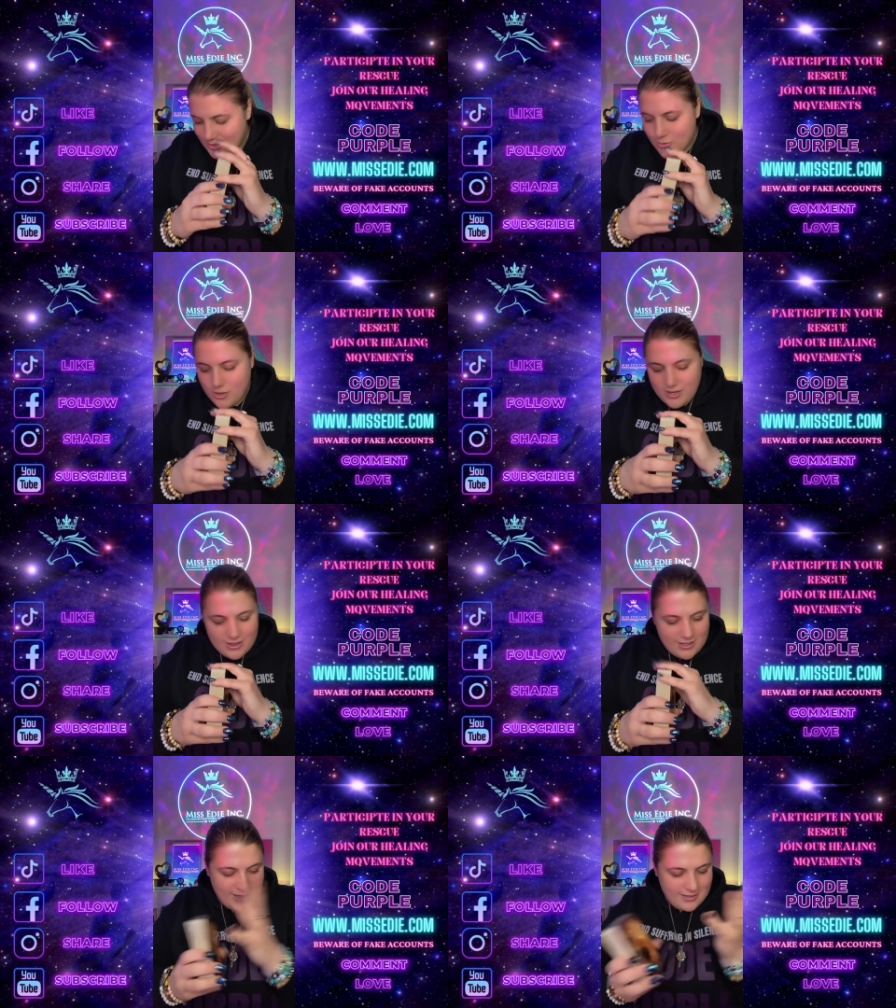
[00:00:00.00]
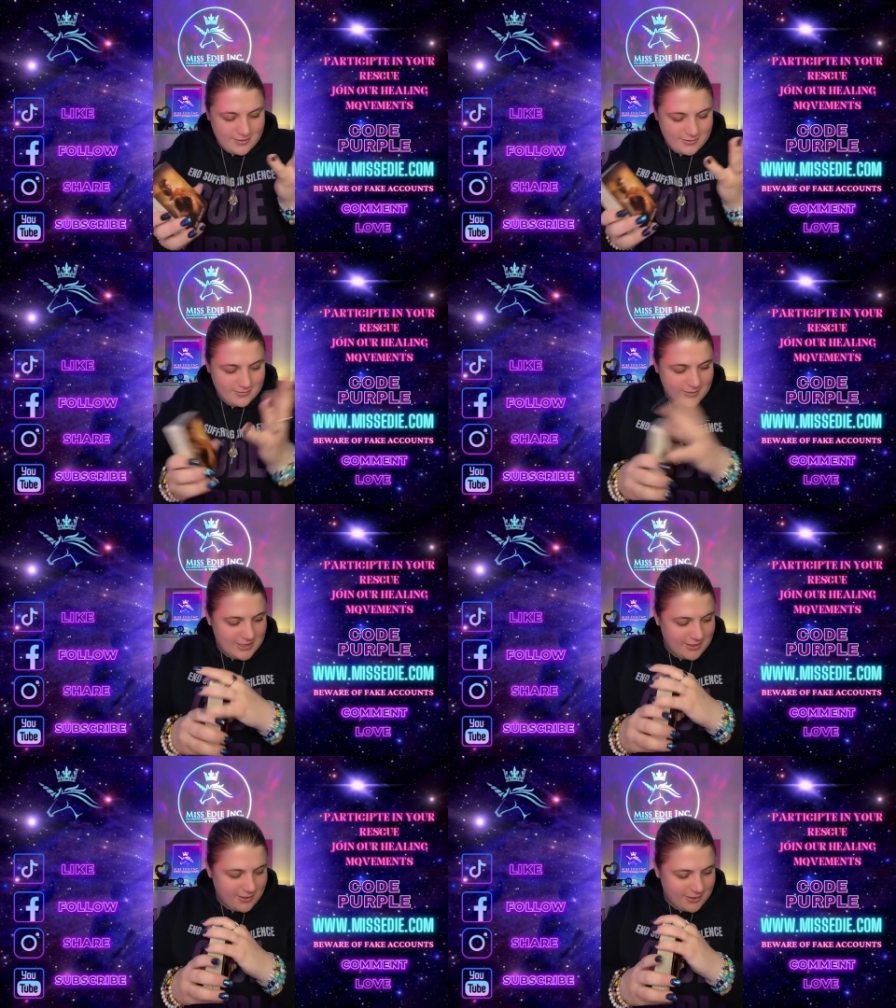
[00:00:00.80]
Dorothy, what
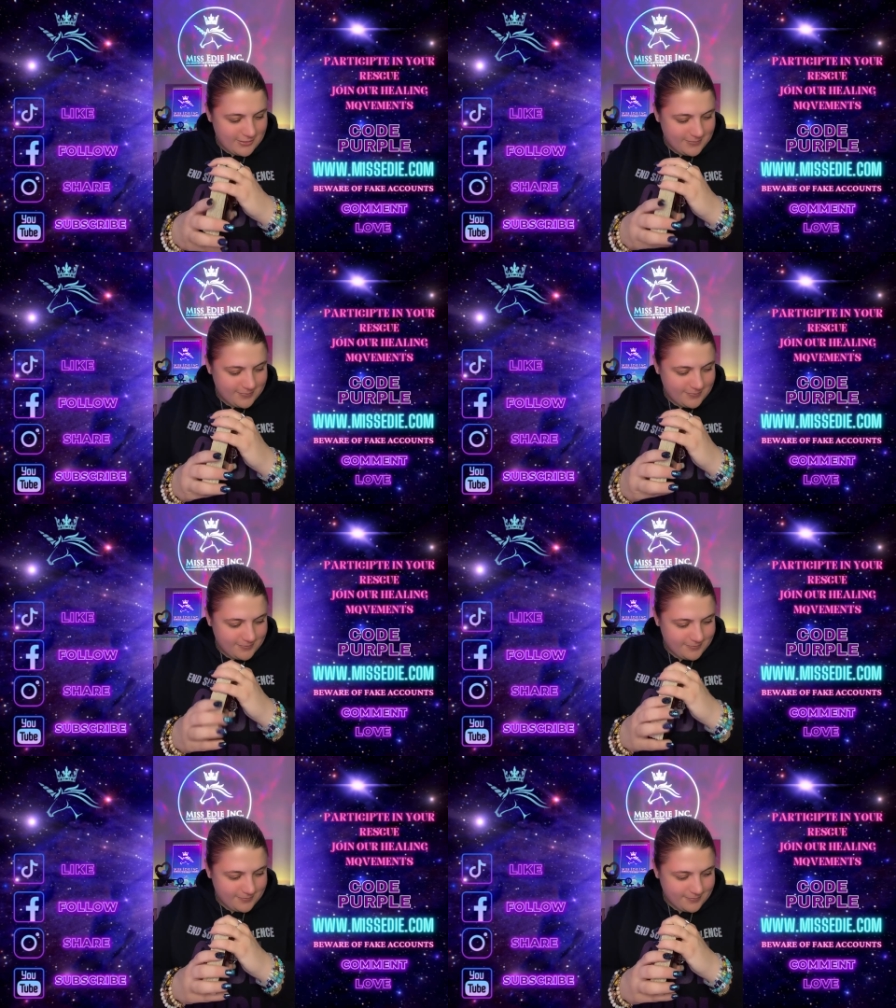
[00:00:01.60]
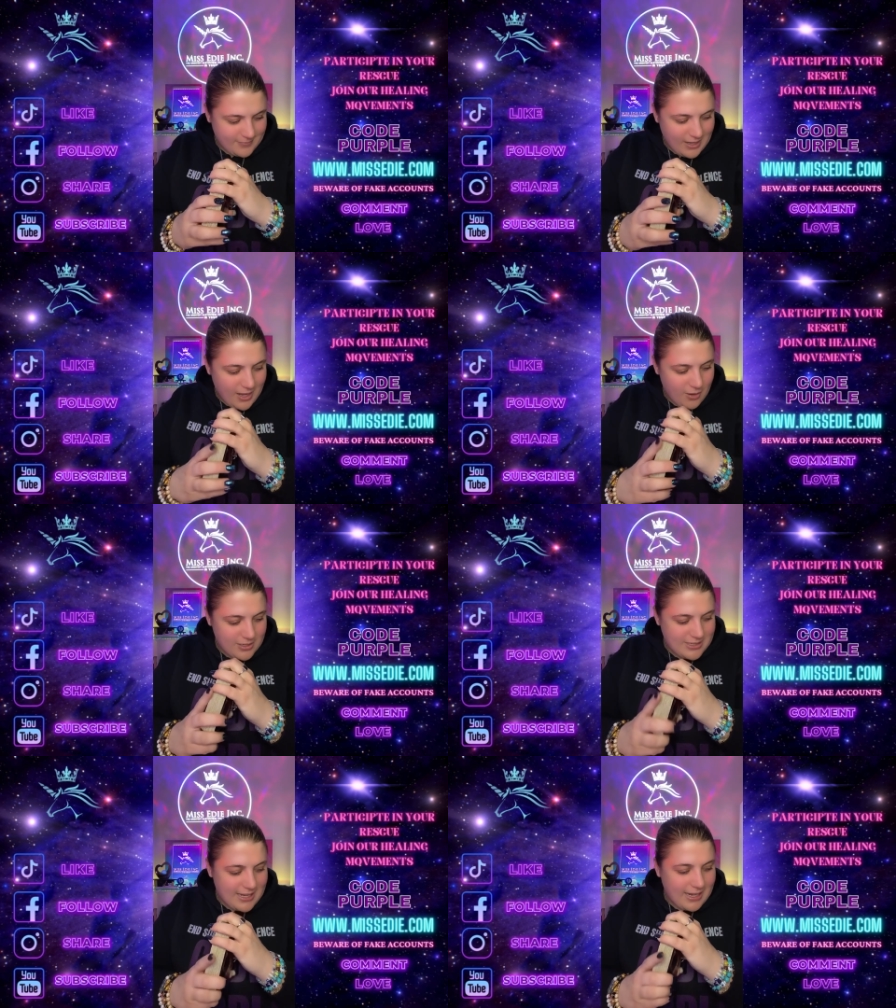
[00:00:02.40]
is it called? And
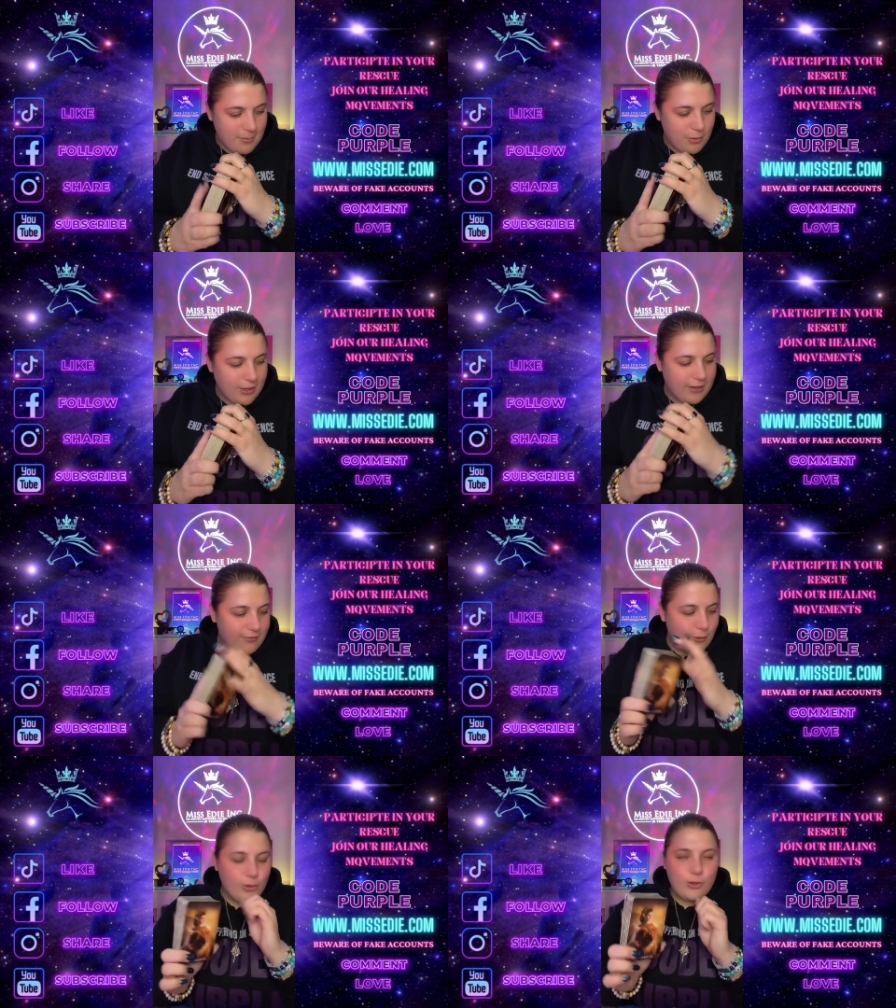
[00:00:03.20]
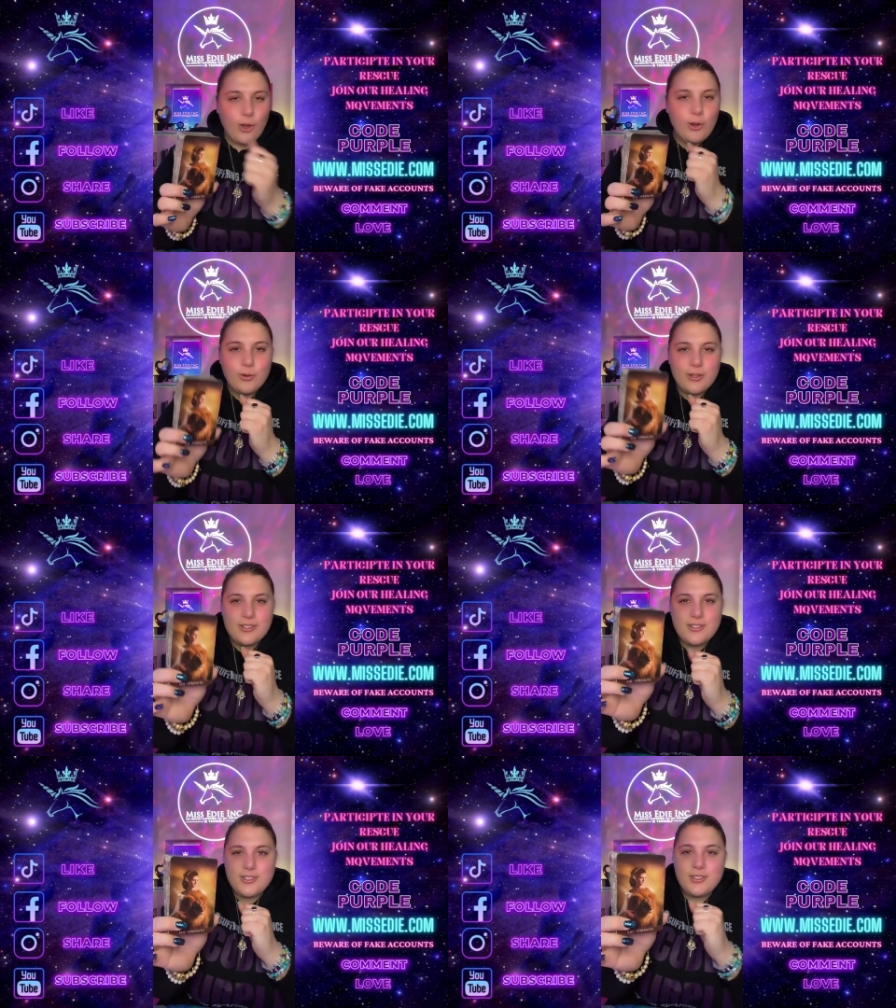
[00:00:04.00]
he's like, I'm looking for
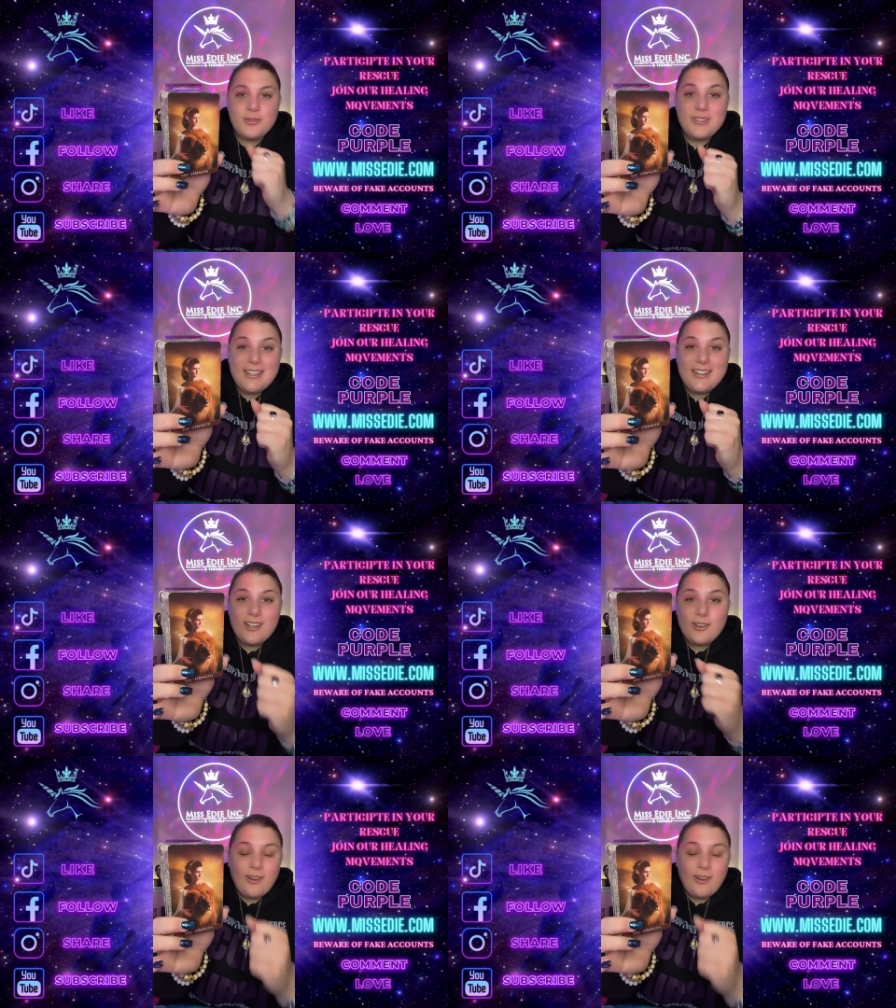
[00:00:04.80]
courage, you know, needing